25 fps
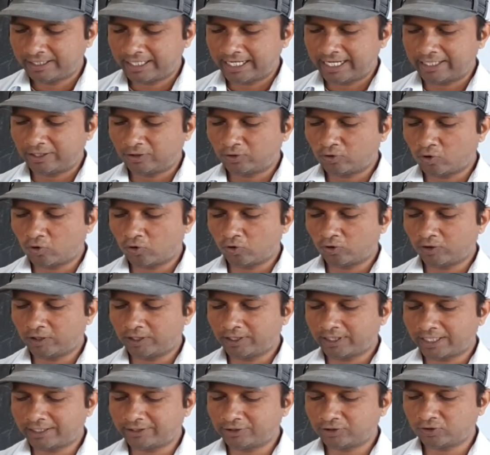and
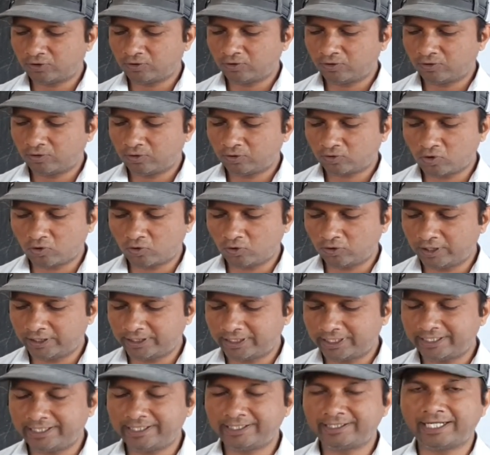
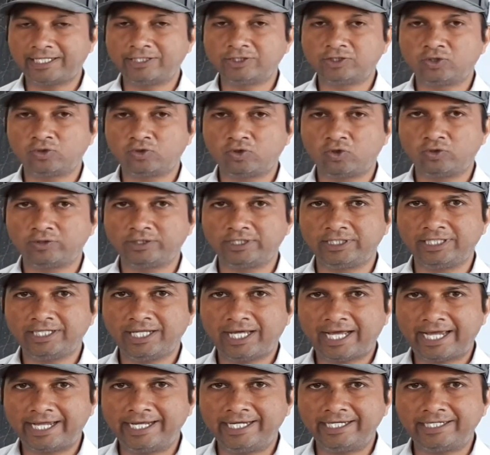coconut tree is also grows
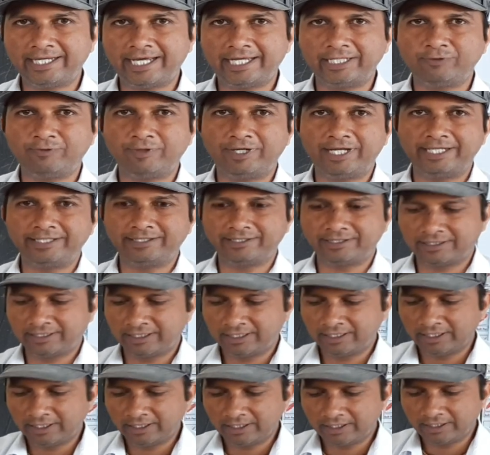in height as well
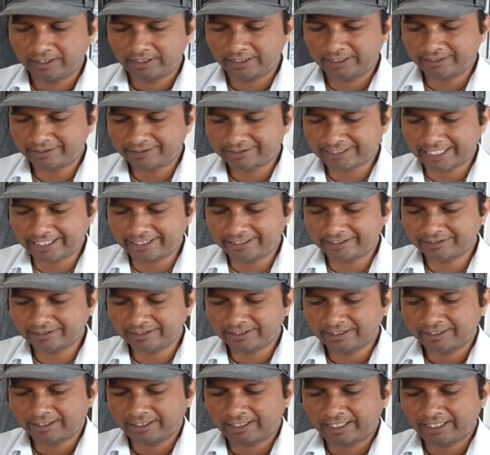as in size,